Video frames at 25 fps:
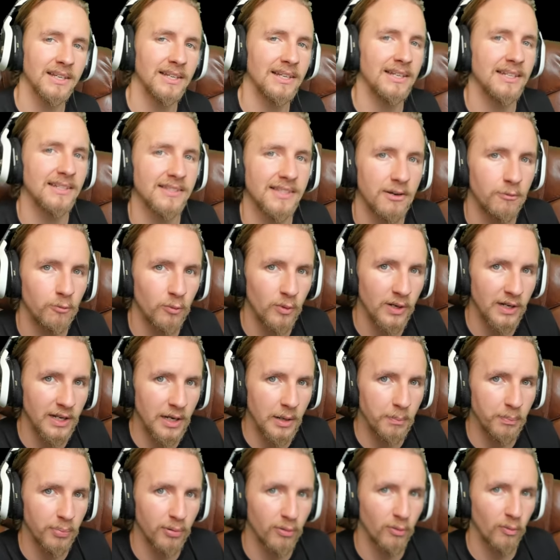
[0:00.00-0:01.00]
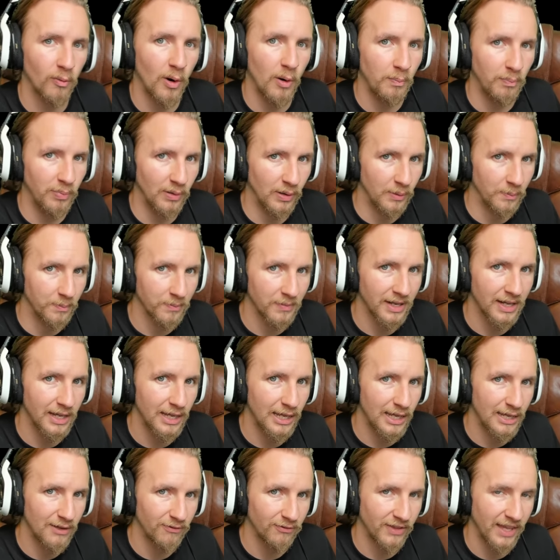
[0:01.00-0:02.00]
is there really a problem
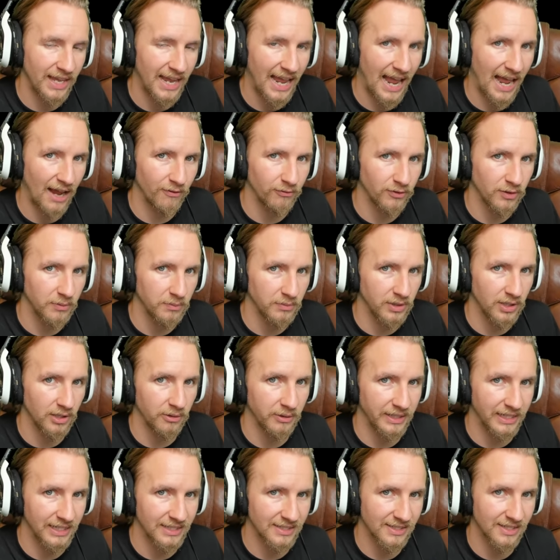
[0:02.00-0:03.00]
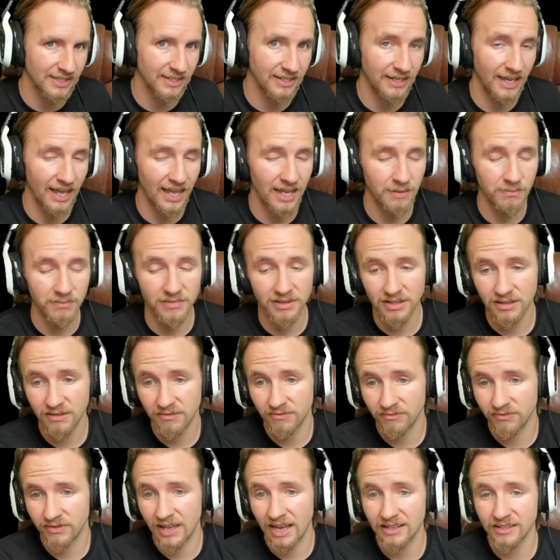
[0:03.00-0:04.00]
if they have them going into the game,
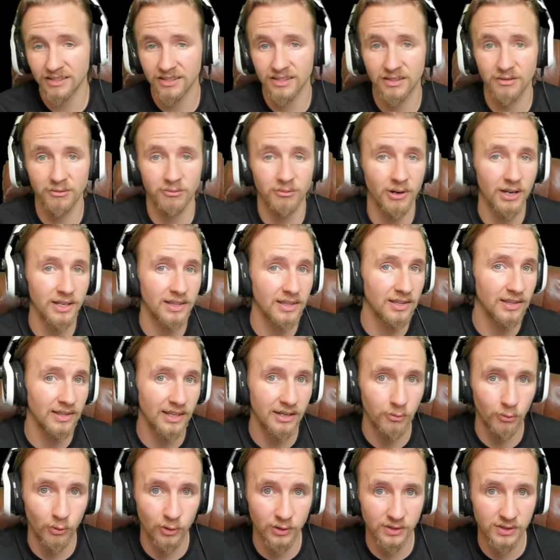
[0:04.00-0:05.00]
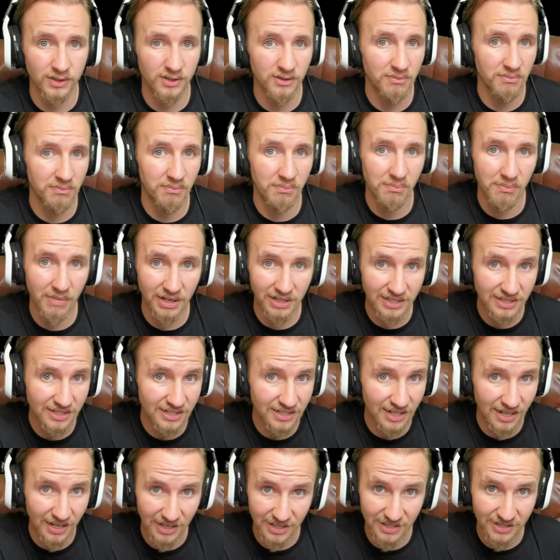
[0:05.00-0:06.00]
if that's the way that they want to
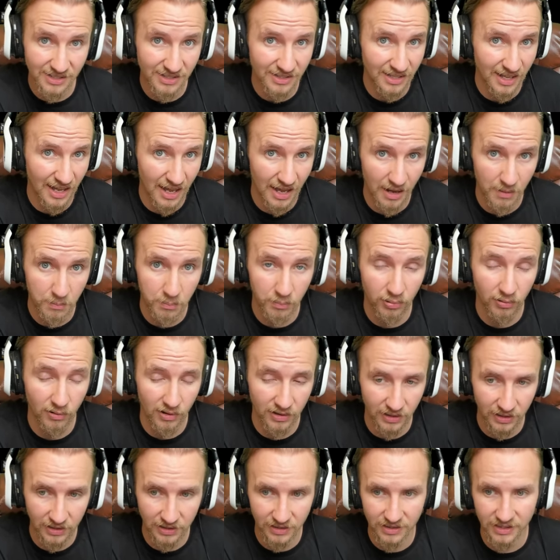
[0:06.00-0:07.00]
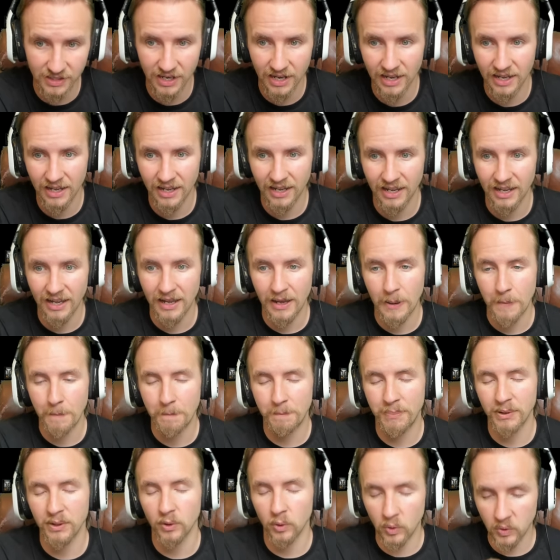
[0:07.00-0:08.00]
monetize their product?
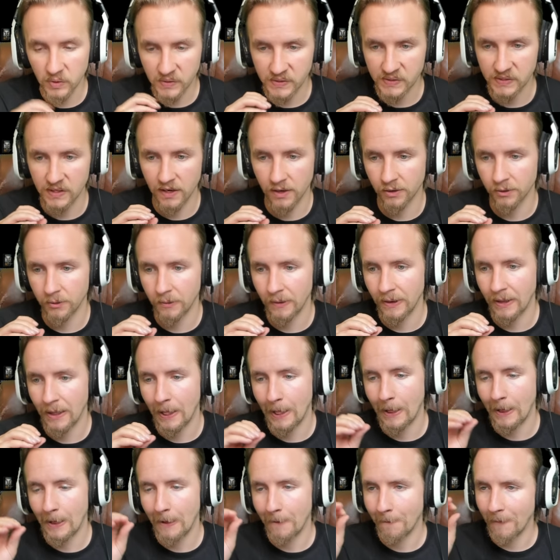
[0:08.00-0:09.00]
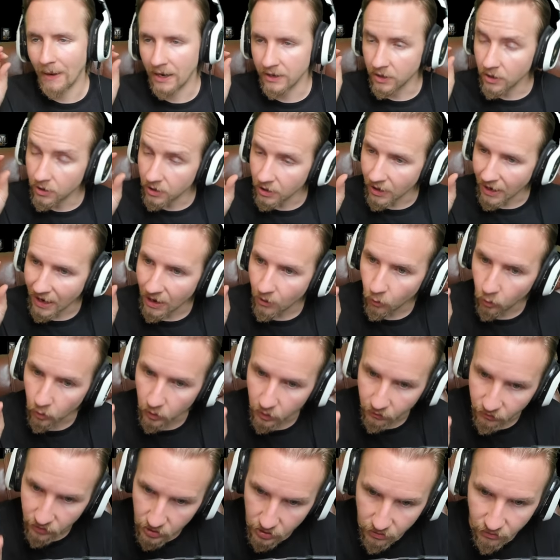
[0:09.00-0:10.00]
But also, I don't know how all
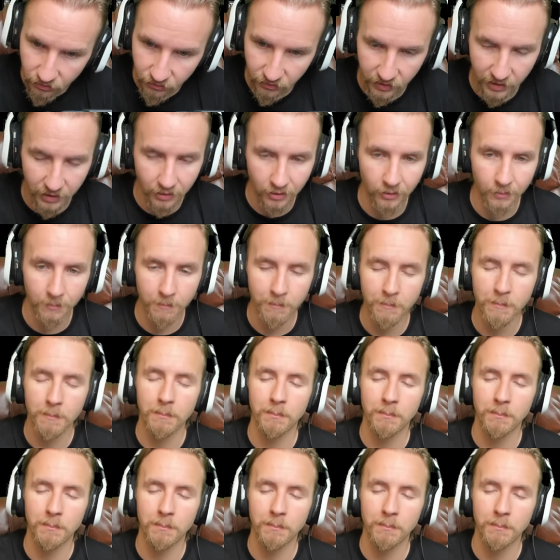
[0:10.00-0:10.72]
of you feel,